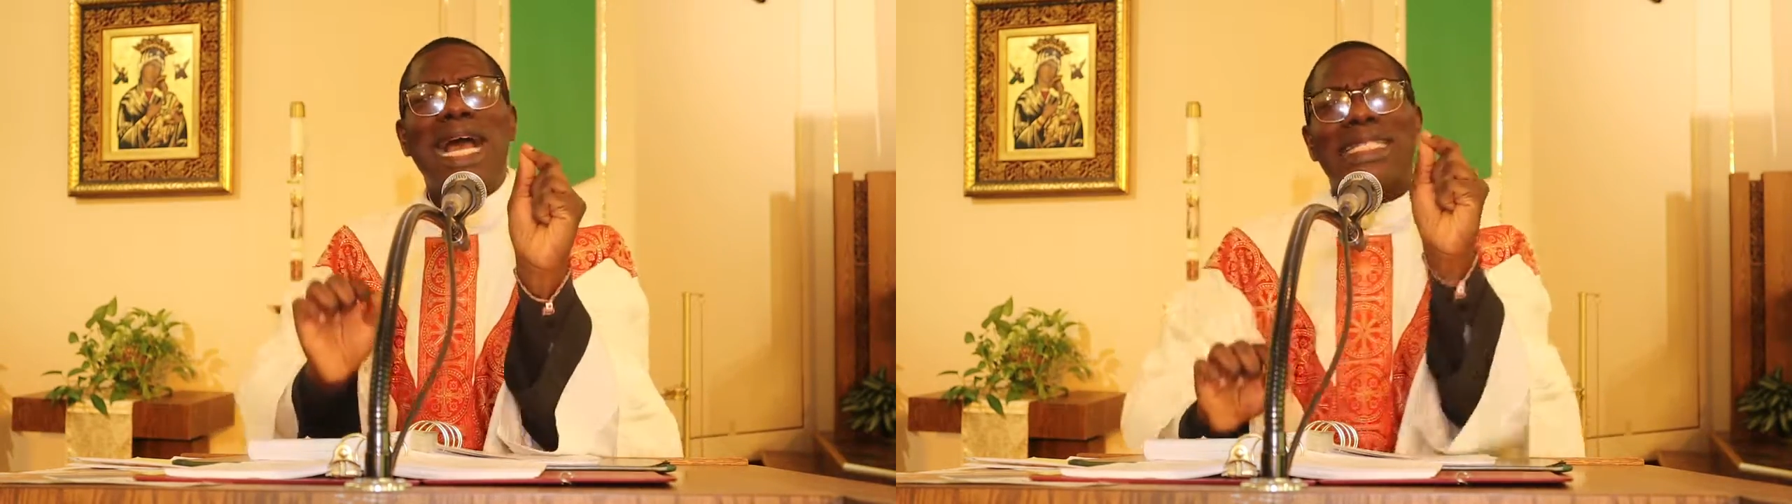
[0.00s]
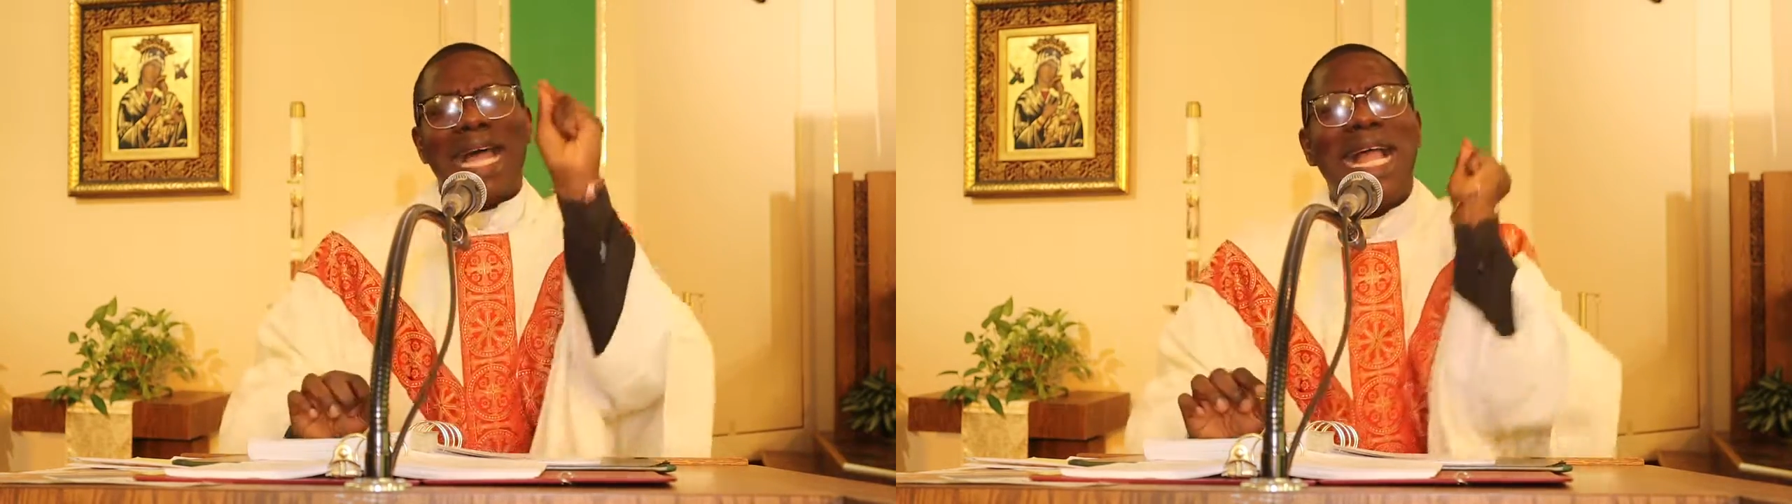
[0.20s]

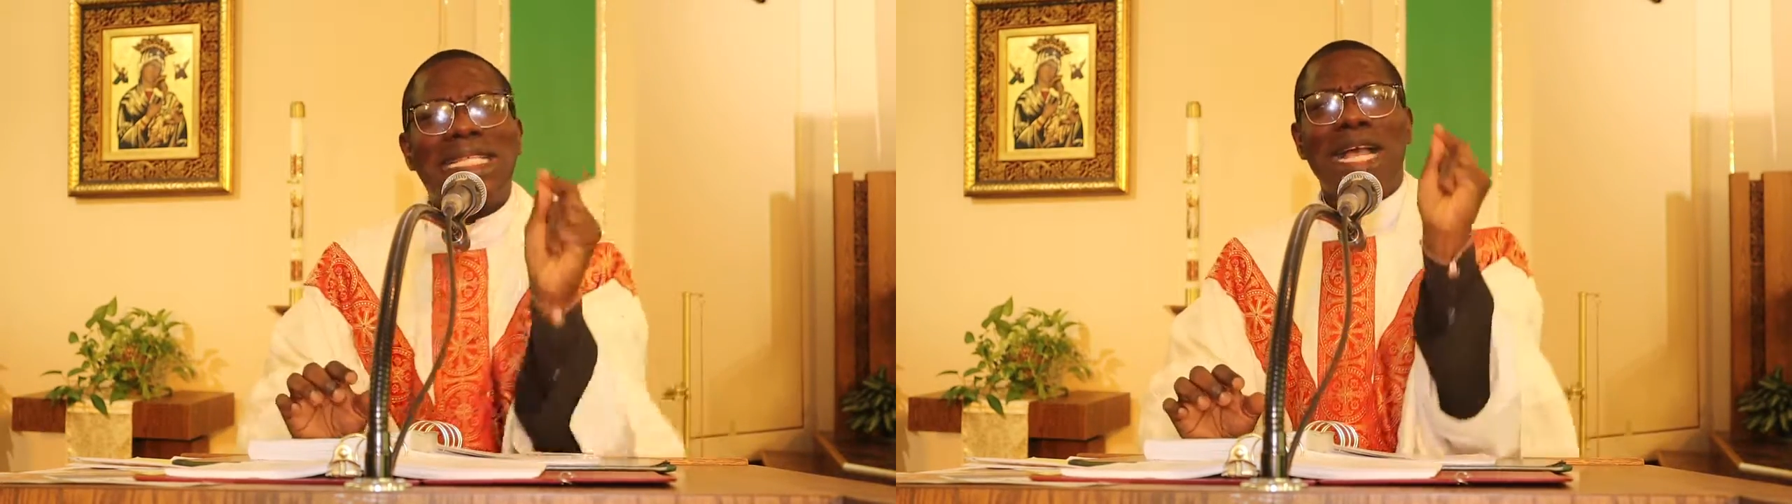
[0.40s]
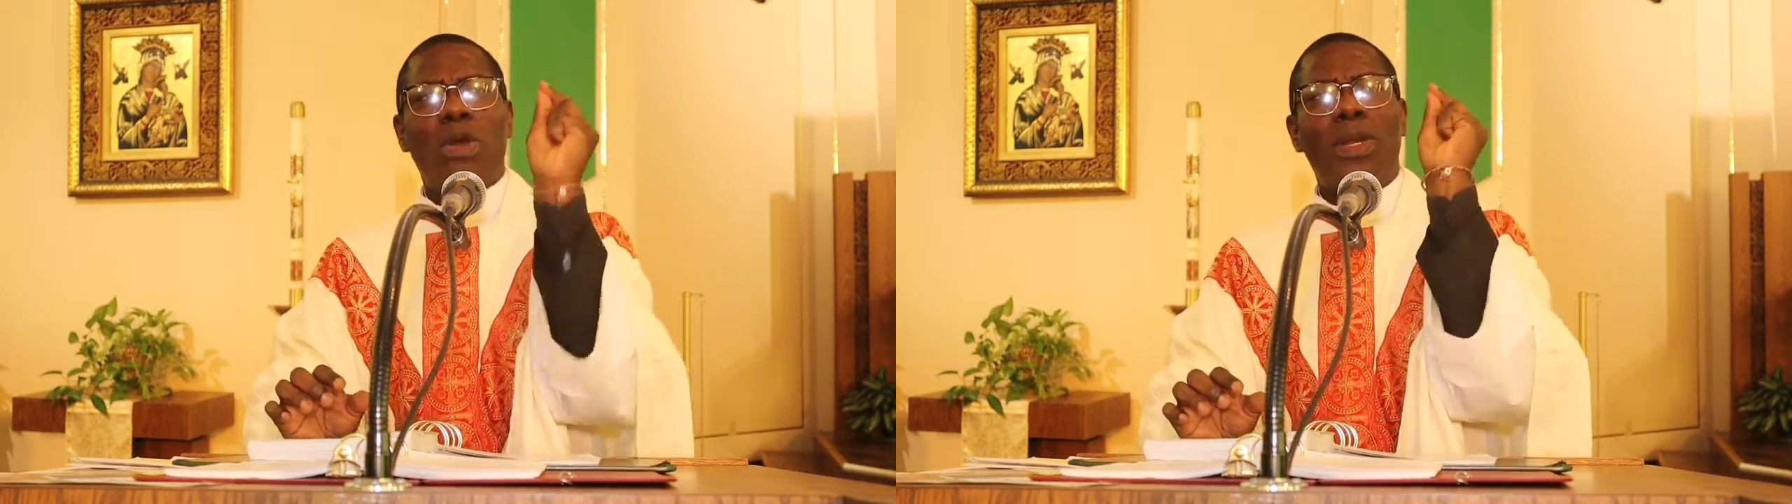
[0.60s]
that
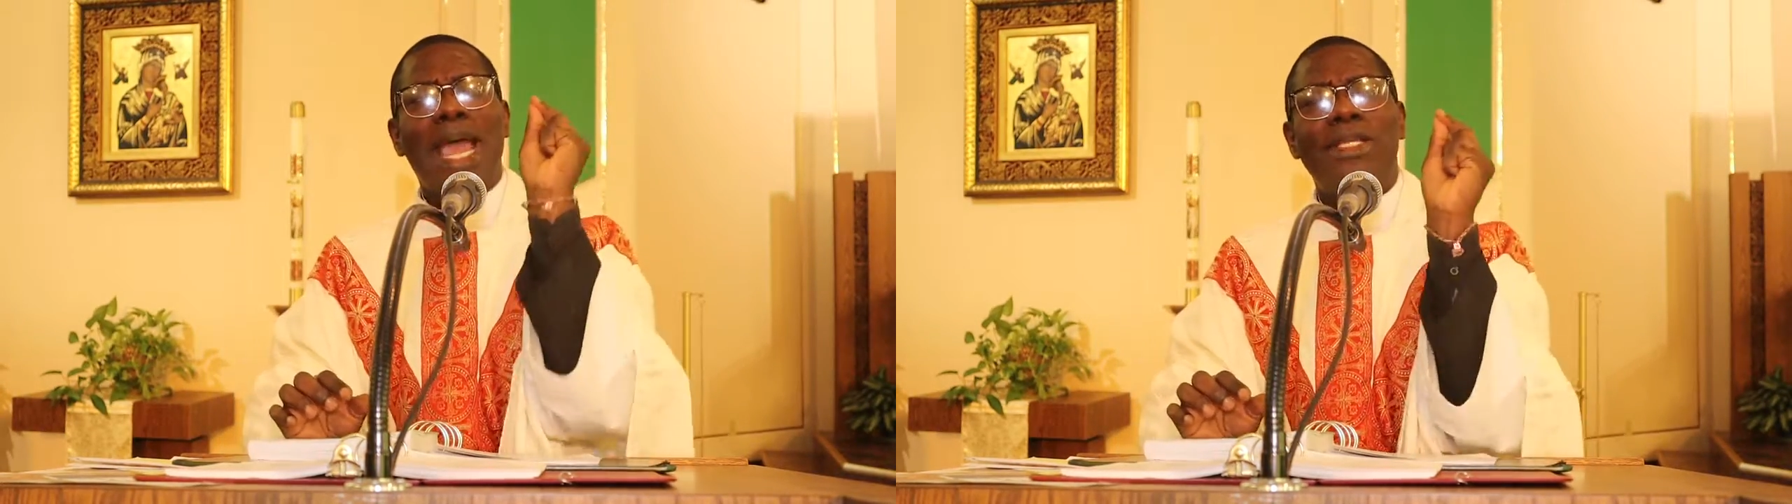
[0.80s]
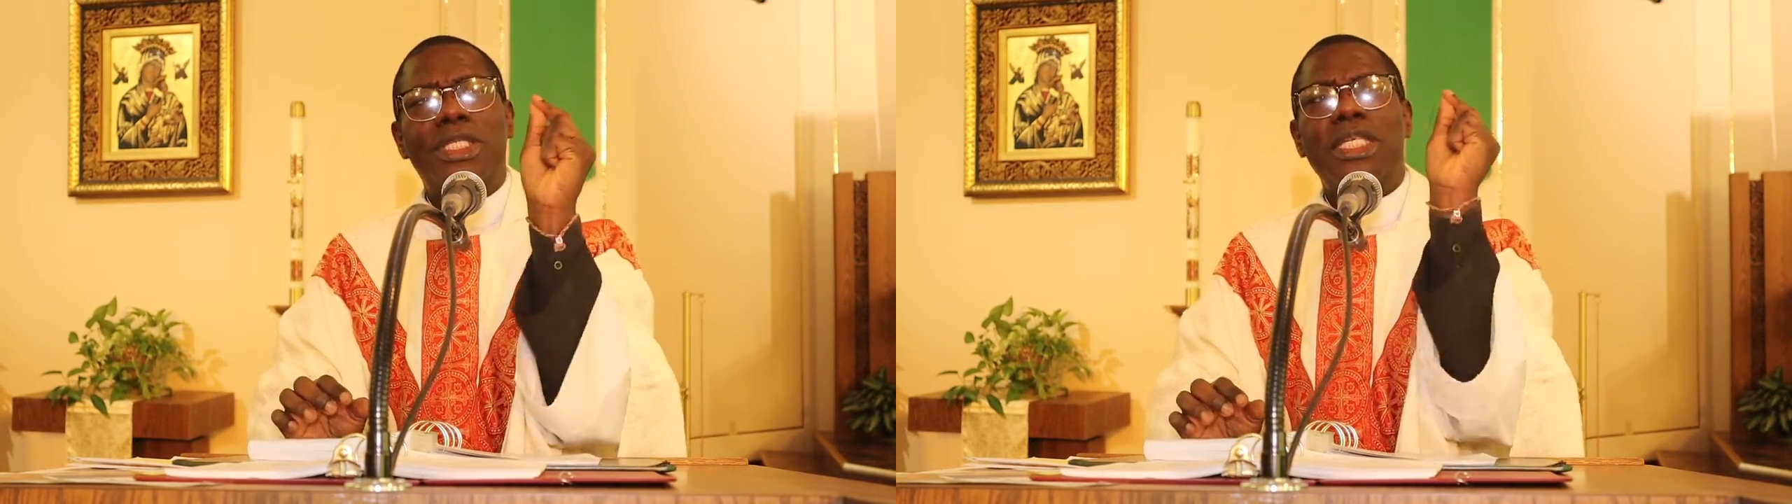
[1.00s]

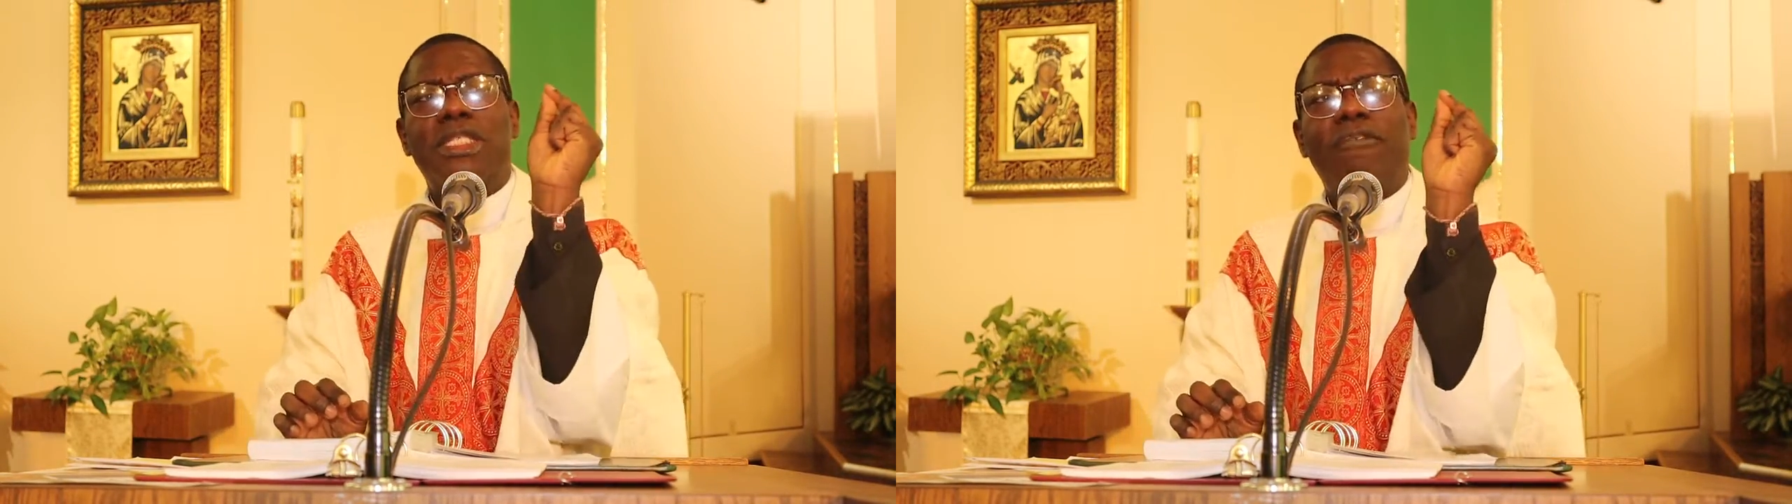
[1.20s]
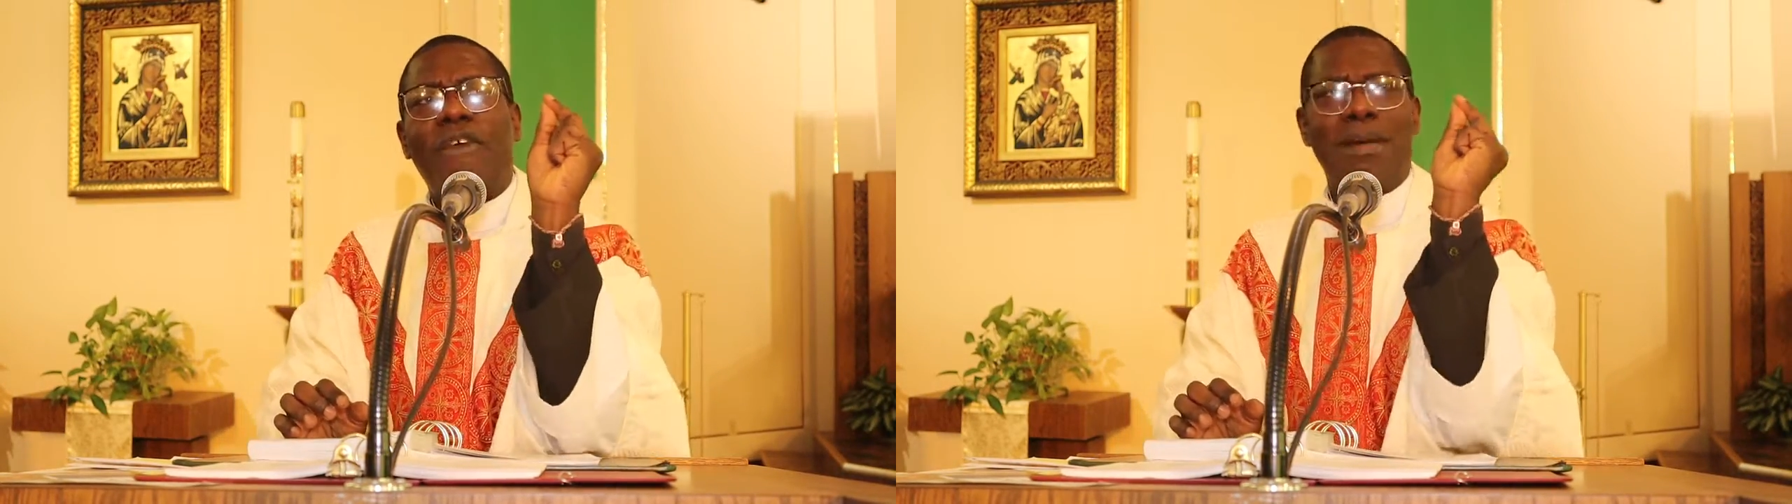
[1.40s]
antagonizes
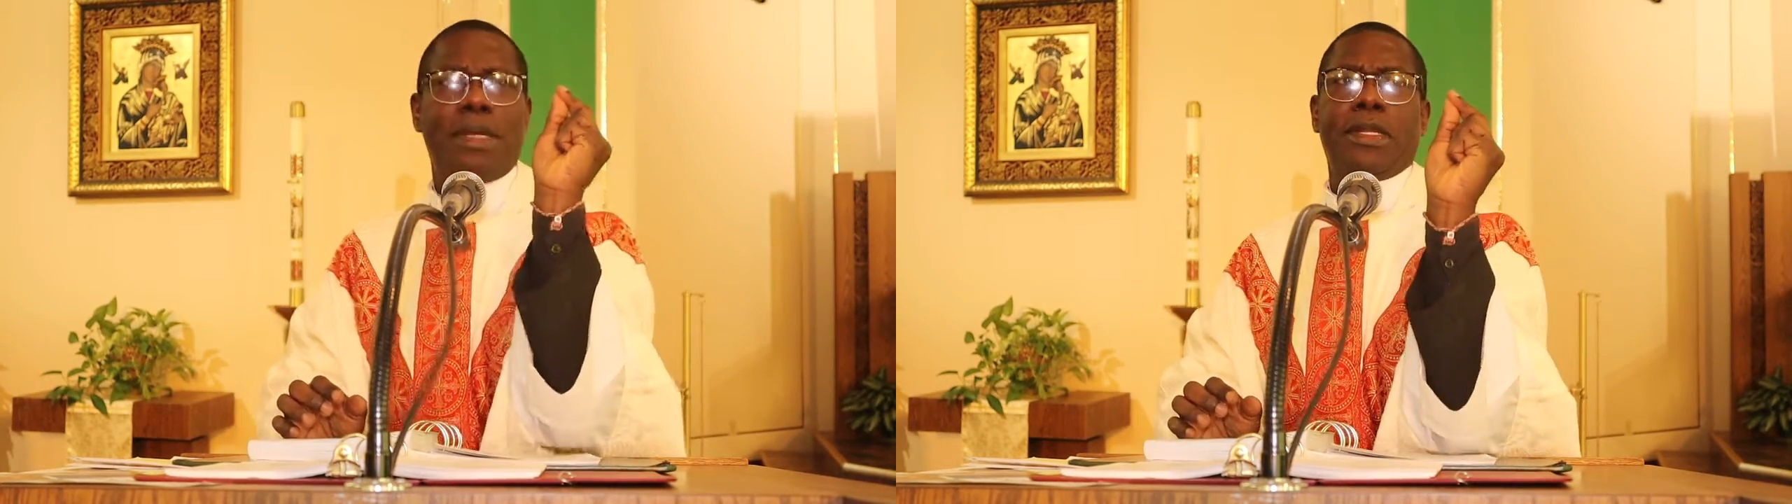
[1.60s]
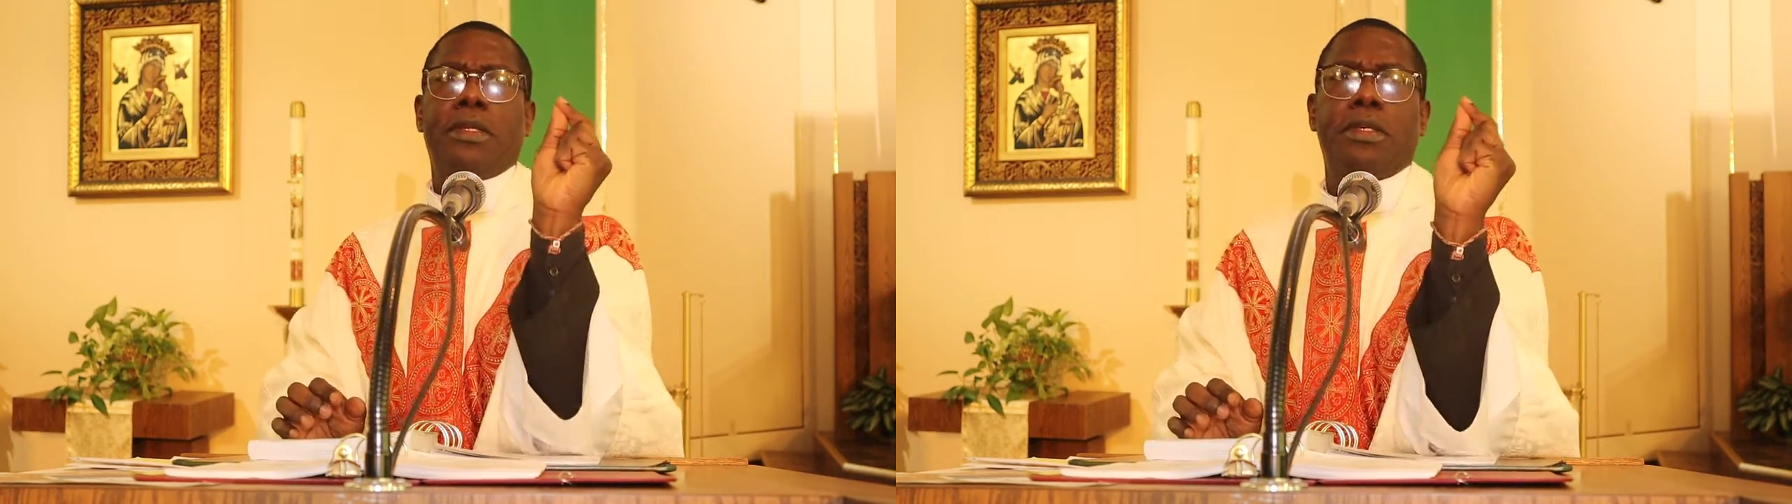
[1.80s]
the
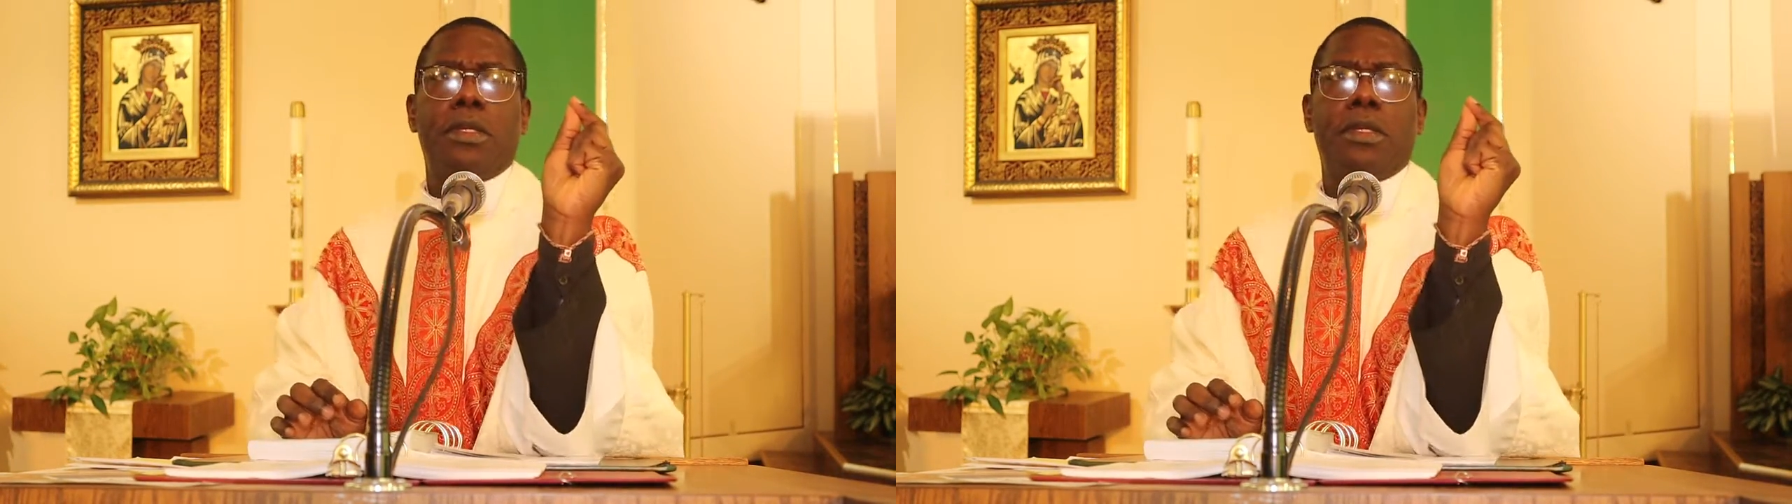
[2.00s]
family.